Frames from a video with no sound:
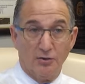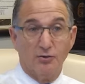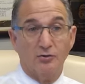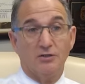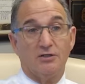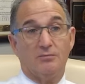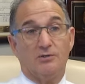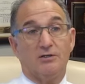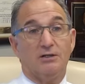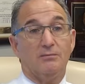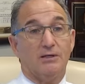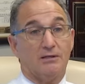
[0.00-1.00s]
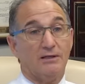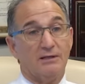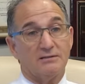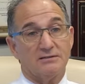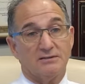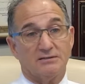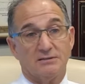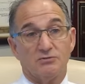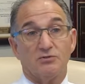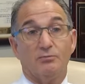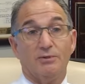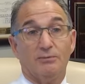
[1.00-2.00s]
good community mental health
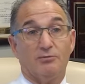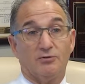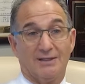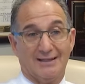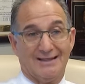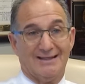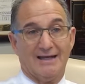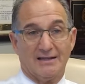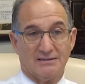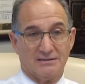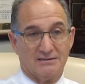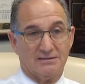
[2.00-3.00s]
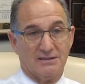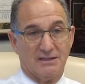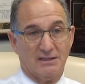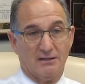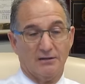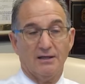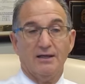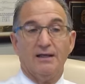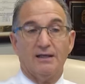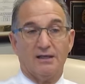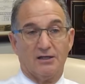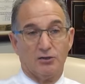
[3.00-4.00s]
systems so people can get access to care
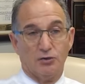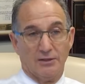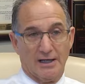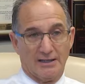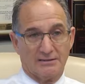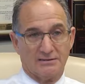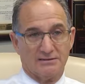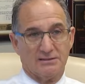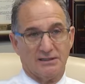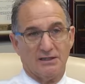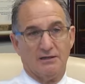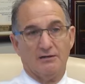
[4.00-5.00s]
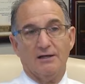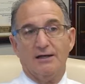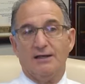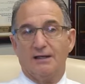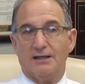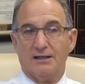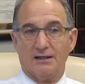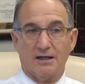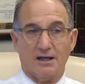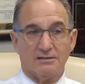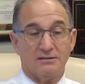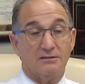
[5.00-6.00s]
and get good access to care and get a
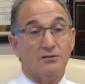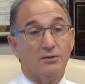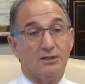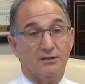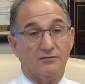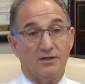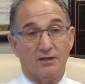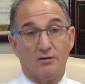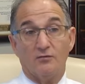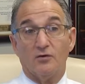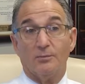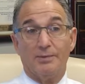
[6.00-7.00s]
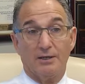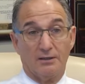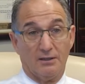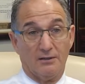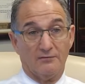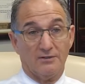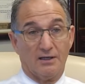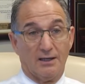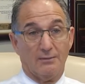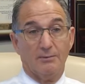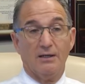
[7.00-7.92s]
continuity of care over a period of time.